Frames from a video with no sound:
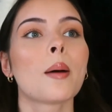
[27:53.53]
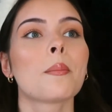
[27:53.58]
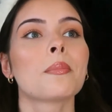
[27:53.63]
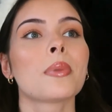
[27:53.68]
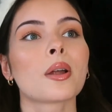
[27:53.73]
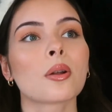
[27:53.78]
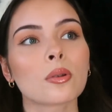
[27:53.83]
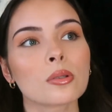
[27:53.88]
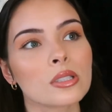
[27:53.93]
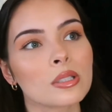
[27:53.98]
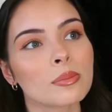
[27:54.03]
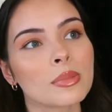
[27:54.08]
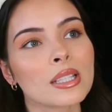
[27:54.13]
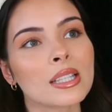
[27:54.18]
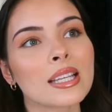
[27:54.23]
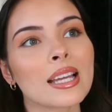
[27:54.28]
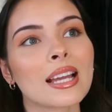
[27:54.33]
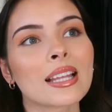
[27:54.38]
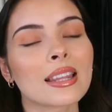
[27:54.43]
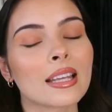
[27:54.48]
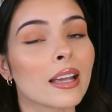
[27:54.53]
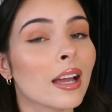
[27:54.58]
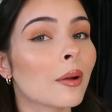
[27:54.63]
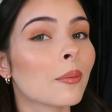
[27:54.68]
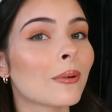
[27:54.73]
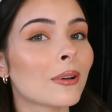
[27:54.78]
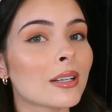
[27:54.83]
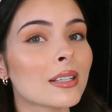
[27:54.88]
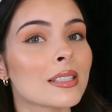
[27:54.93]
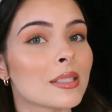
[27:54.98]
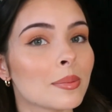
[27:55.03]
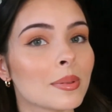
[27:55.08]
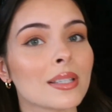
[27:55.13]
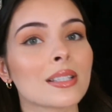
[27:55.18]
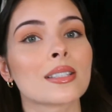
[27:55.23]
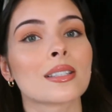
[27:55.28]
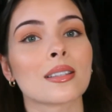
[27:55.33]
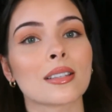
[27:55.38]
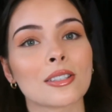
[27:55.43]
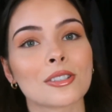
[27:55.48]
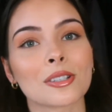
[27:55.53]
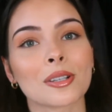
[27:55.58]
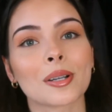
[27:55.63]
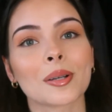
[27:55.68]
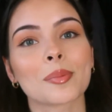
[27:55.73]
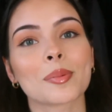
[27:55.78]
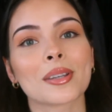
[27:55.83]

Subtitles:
But ultimately, I think I wanted to be a teacher,